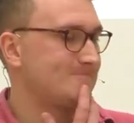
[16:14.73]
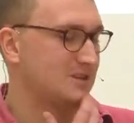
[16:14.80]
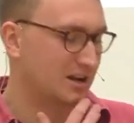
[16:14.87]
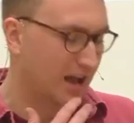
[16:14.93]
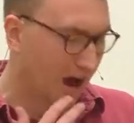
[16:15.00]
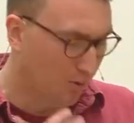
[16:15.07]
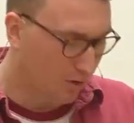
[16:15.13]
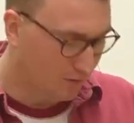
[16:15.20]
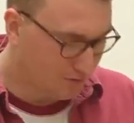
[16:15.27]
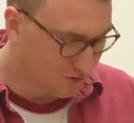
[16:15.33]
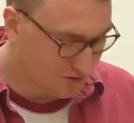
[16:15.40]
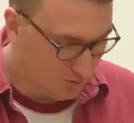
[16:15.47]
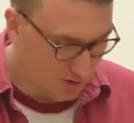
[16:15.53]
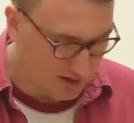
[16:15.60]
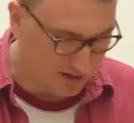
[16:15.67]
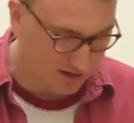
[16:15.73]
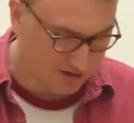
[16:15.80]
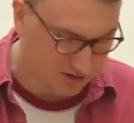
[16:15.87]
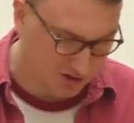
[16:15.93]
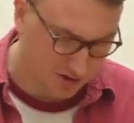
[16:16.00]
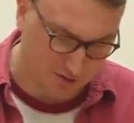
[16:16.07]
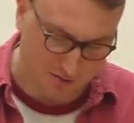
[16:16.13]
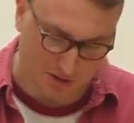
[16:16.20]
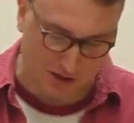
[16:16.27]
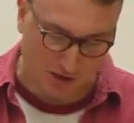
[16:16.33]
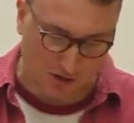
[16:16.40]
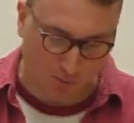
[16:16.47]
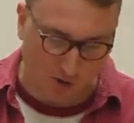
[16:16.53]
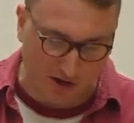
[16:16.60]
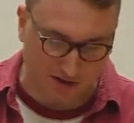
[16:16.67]
And how often do we eschew
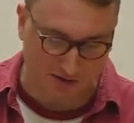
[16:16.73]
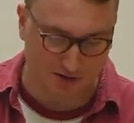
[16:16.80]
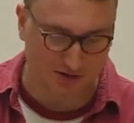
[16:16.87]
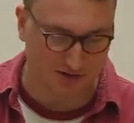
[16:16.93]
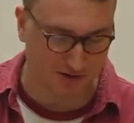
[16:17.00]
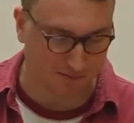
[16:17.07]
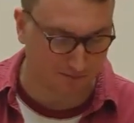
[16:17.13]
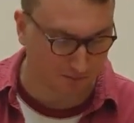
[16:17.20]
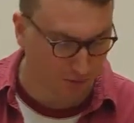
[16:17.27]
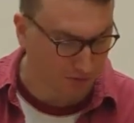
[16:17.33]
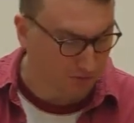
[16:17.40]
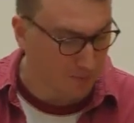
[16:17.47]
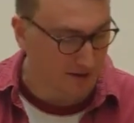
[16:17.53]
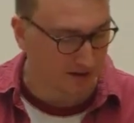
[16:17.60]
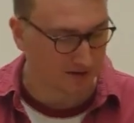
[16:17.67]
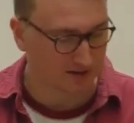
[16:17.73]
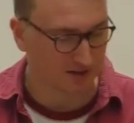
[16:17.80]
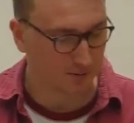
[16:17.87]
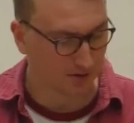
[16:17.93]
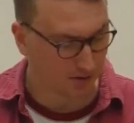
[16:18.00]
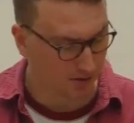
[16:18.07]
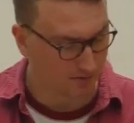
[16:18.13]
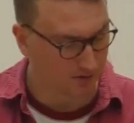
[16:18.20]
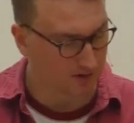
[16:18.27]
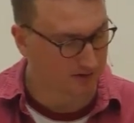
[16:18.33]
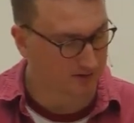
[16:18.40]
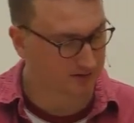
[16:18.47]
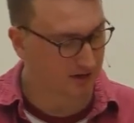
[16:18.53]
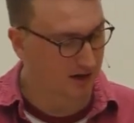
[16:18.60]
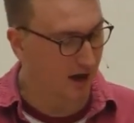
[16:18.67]
weakness and vulnerability with
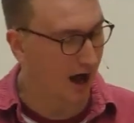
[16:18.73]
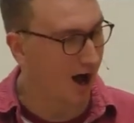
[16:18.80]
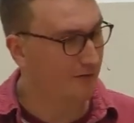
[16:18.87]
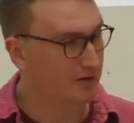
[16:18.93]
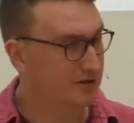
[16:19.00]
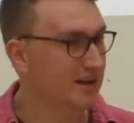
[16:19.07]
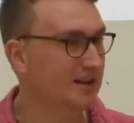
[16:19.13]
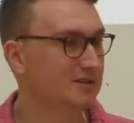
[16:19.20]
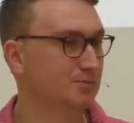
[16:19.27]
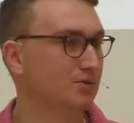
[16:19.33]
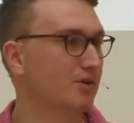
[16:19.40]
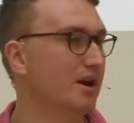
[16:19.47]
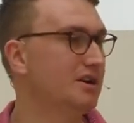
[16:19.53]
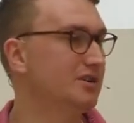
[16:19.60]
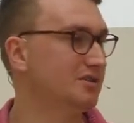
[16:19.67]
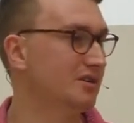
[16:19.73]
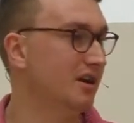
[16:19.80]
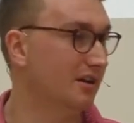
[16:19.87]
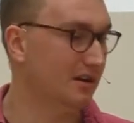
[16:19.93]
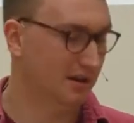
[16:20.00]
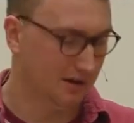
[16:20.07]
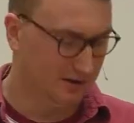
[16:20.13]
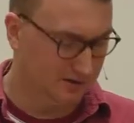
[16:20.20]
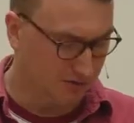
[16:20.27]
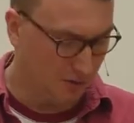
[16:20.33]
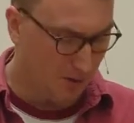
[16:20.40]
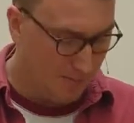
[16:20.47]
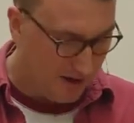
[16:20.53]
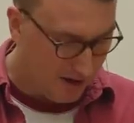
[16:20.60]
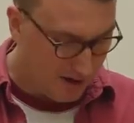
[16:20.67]
others out of a desperation to
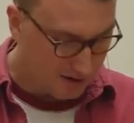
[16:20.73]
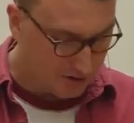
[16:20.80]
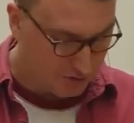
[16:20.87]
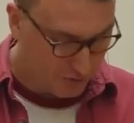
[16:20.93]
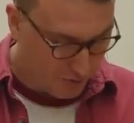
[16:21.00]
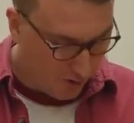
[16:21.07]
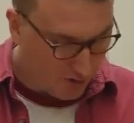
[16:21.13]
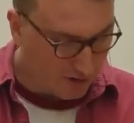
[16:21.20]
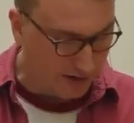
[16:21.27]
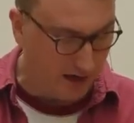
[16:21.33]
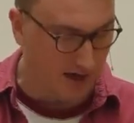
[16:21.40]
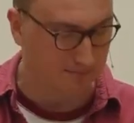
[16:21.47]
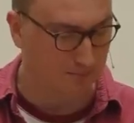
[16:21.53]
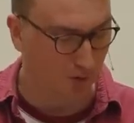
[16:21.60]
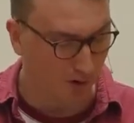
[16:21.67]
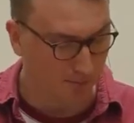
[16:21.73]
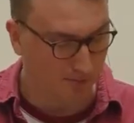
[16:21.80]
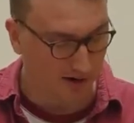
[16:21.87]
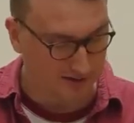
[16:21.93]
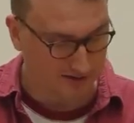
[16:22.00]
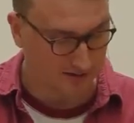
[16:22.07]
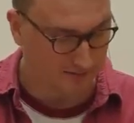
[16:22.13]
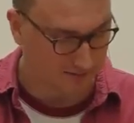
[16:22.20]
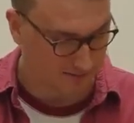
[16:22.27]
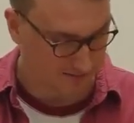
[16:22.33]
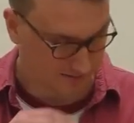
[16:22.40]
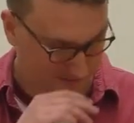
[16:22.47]
appear stronger and more impressive?